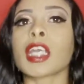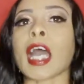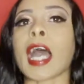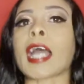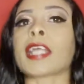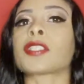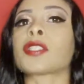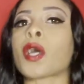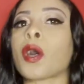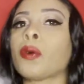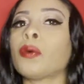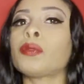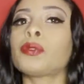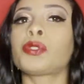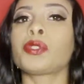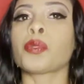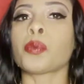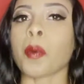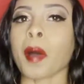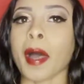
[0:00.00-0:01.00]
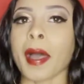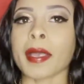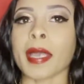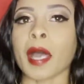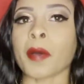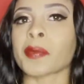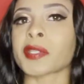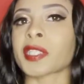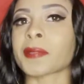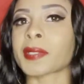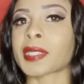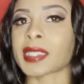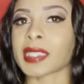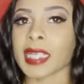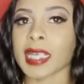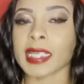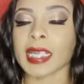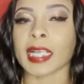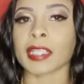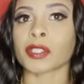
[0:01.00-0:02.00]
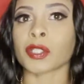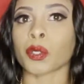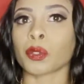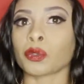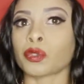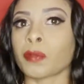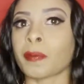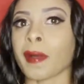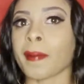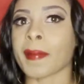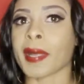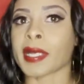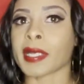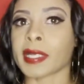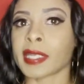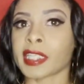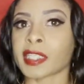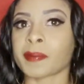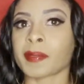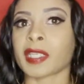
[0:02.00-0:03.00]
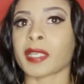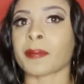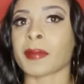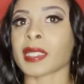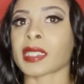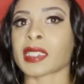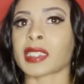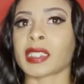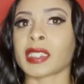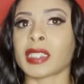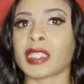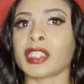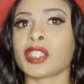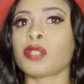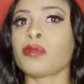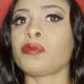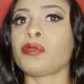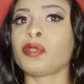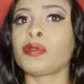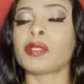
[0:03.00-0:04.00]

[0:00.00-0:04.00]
I told you why I was upset. I told you about my husband and my son. You knew